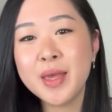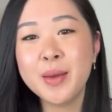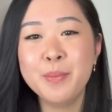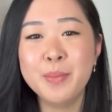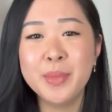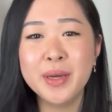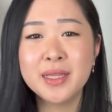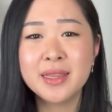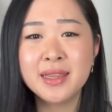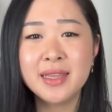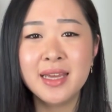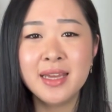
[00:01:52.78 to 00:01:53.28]

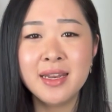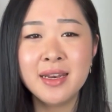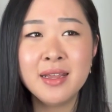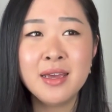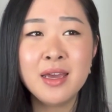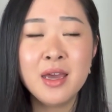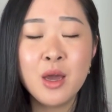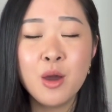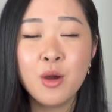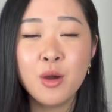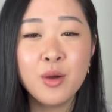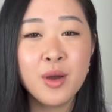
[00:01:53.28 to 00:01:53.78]
But then
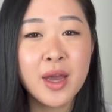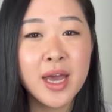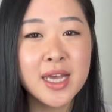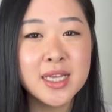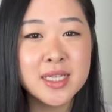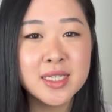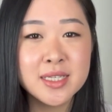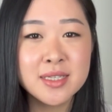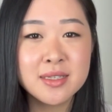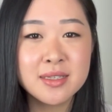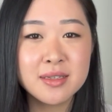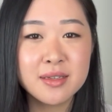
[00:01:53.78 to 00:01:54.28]

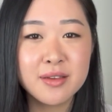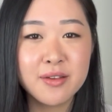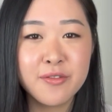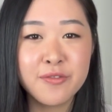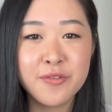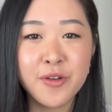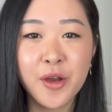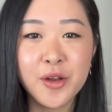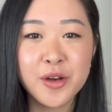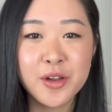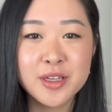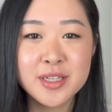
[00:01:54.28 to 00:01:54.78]
as
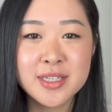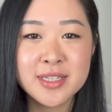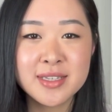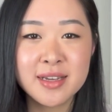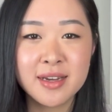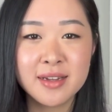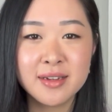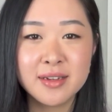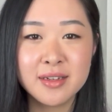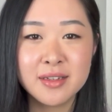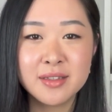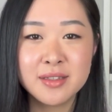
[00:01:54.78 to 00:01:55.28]
photos
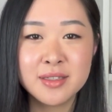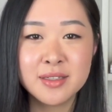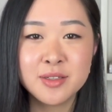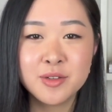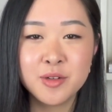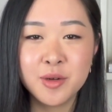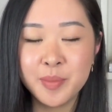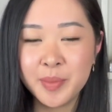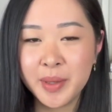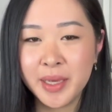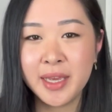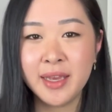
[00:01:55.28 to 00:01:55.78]
started to
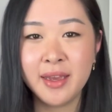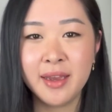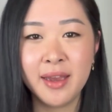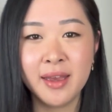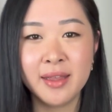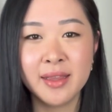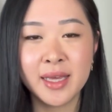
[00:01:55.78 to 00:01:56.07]
appear,